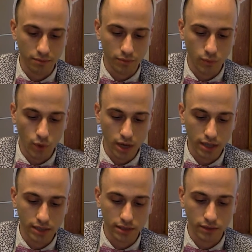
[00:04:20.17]

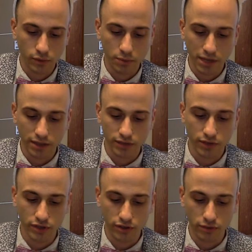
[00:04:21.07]
What would make this
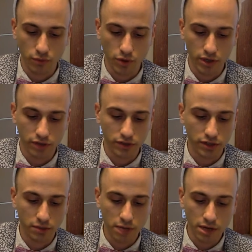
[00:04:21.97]
research more
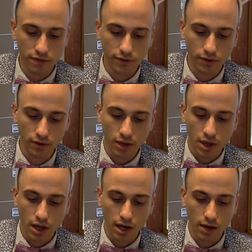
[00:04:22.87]
interesting or meaningful?
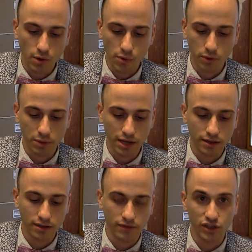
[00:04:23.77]
What would
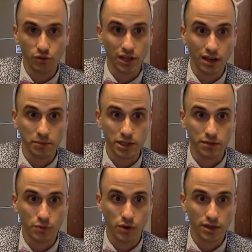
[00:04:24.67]
make the visual
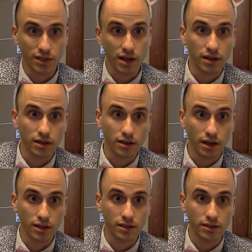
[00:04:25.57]
elements more exciting
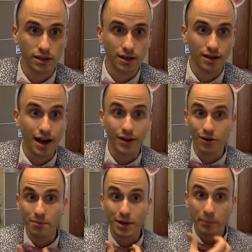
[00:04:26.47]
and
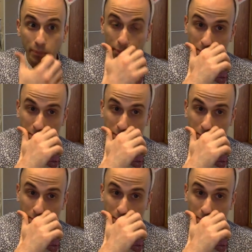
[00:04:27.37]
eye-grabbing?